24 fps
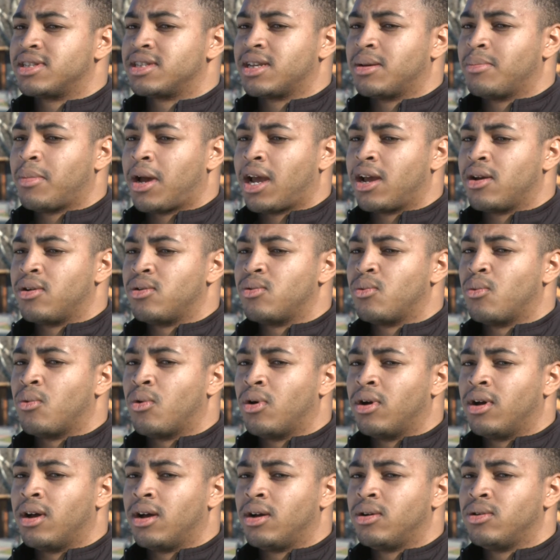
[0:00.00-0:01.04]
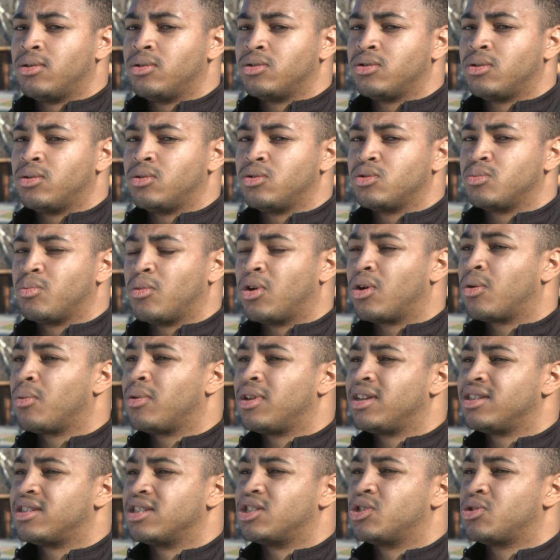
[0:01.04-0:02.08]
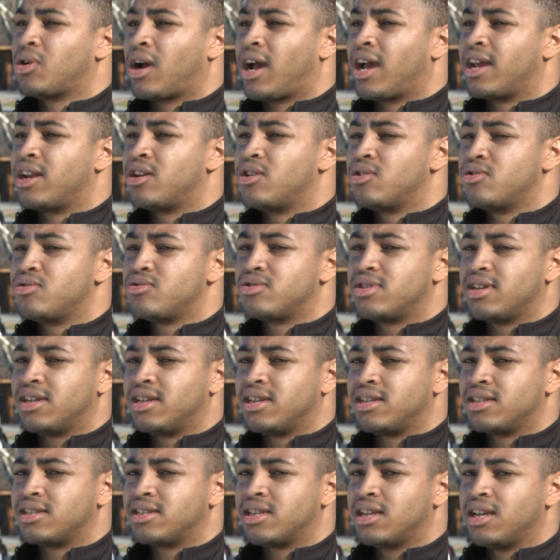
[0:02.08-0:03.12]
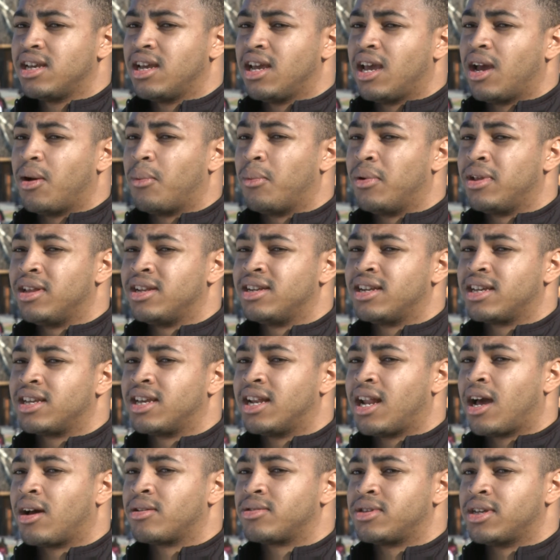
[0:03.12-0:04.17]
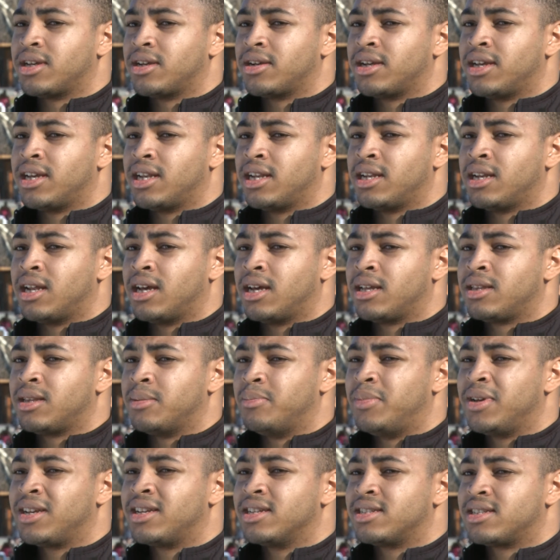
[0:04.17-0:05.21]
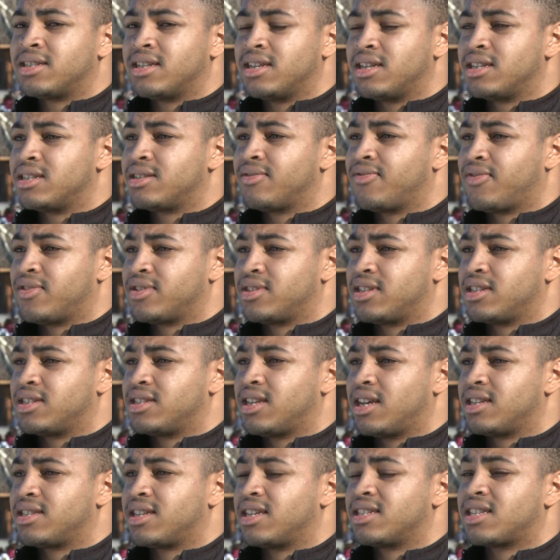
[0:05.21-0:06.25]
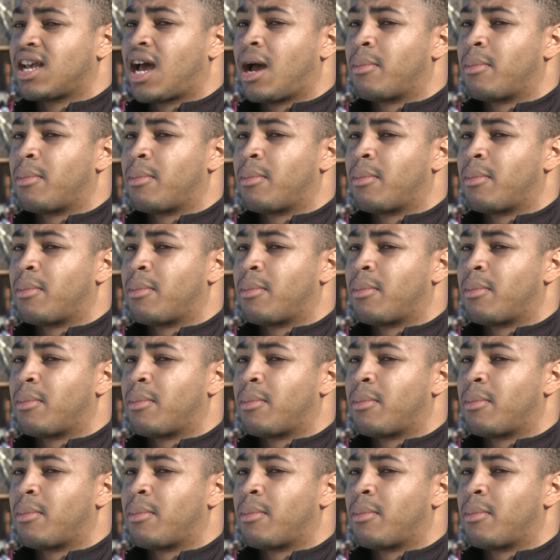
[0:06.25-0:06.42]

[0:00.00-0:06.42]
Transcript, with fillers: somebody who, who who's more willing to try new things and willing to get out there. And uh, the biggest thing for success is